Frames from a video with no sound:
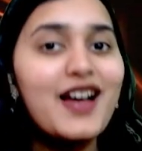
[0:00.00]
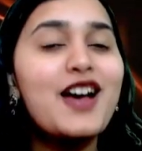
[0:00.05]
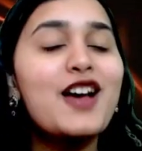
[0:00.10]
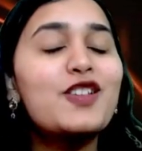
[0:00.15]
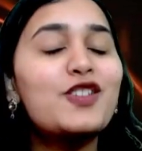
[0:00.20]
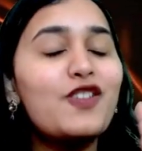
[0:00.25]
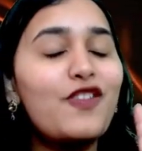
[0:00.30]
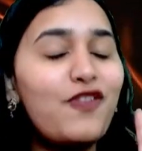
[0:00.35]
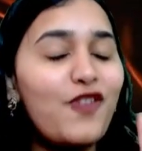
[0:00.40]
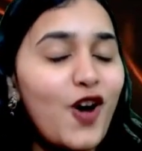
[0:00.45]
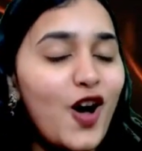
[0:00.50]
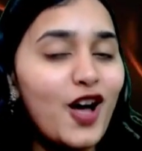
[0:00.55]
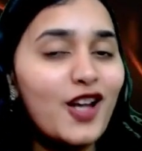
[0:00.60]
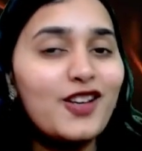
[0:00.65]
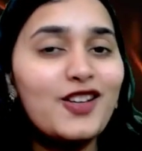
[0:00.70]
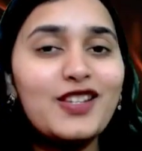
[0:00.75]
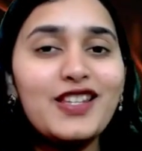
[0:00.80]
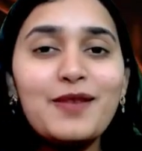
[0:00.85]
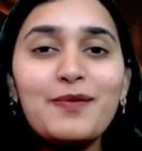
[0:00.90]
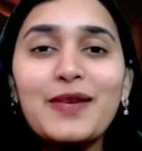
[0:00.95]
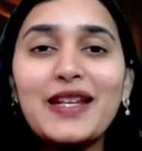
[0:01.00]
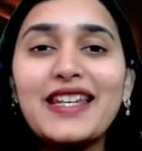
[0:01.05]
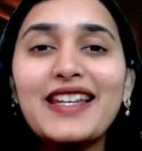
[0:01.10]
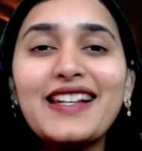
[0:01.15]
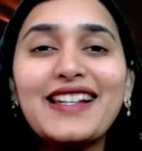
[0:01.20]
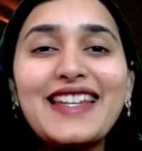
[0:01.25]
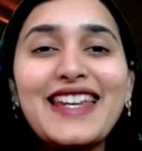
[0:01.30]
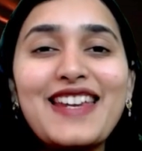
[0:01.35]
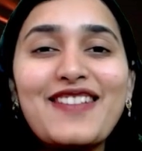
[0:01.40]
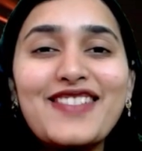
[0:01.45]
so follow the minnal
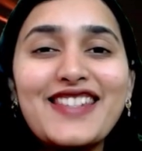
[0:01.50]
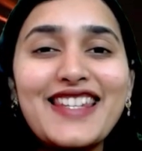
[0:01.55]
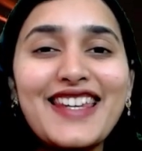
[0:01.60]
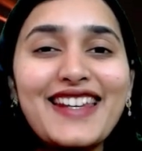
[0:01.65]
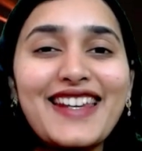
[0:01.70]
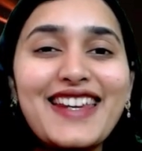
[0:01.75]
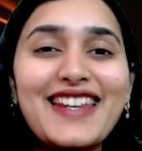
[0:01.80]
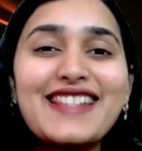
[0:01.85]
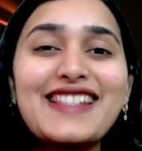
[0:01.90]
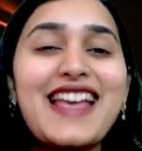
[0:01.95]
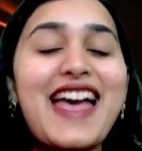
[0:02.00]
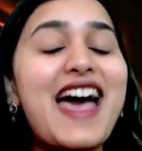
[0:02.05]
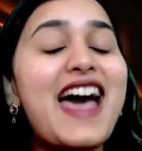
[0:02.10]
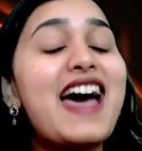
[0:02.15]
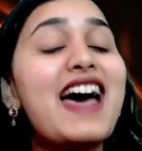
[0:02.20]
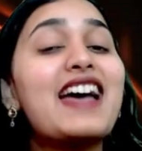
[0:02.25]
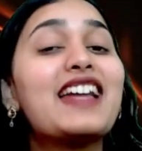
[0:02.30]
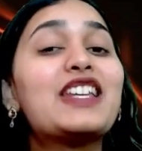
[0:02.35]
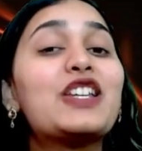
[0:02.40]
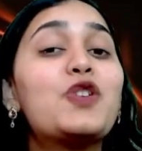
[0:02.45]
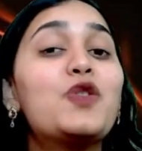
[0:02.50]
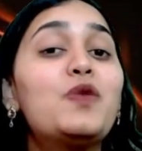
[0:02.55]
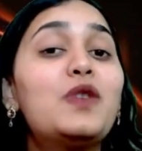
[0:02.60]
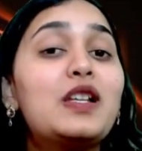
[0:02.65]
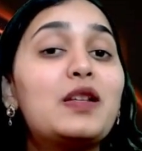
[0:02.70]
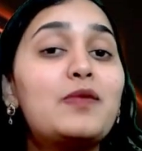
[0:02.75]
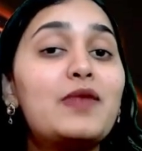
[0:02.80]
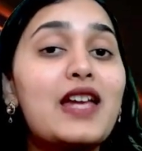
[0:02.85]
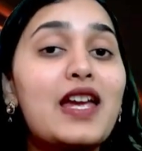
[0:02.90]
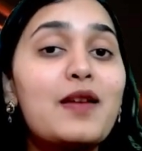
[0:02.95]
KEAM series and you will
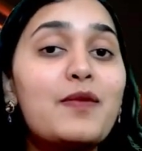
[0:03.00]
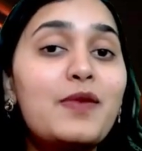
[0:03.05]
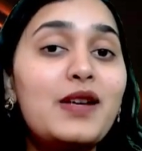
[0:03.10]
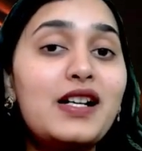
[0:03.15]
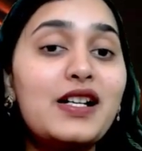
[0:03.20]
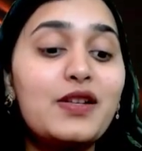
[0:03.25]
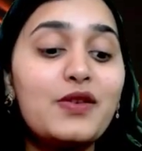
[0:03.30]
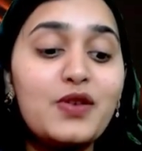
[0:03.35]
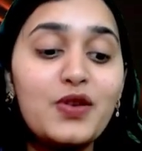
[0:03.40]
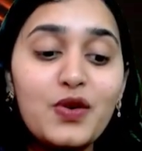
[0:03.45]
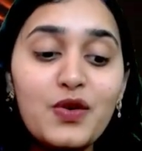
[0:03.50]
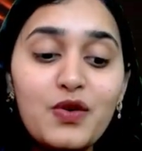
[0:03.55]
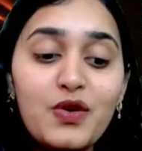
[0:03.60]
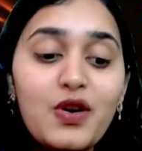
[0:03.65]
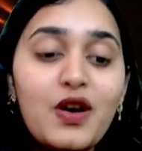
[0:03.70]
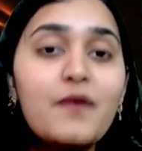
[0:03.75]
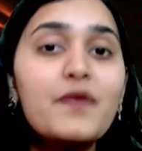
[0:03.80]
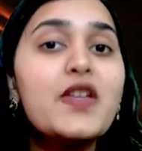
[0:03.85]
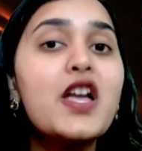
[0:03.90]
be able to know